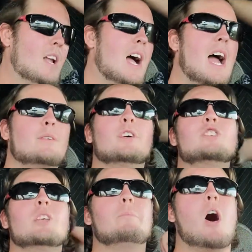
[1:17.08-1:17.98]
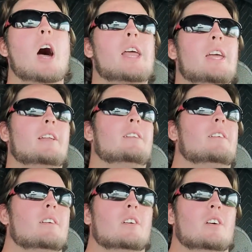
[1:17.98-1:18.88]
I originally bought it
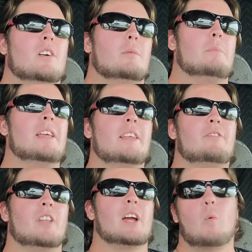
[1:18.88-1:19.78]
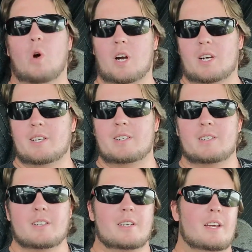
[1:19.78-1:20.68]
mainly for like work,
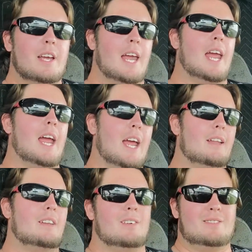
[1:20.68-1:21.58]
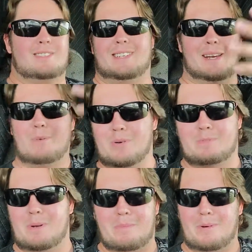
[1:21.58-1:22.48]
and just like
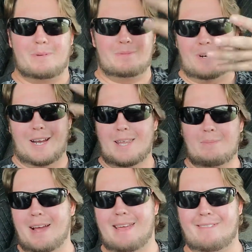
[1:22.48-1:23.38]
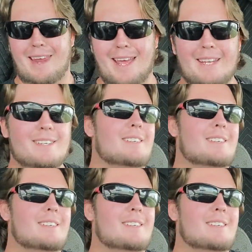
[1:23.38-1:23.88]
most people, why they buy a van.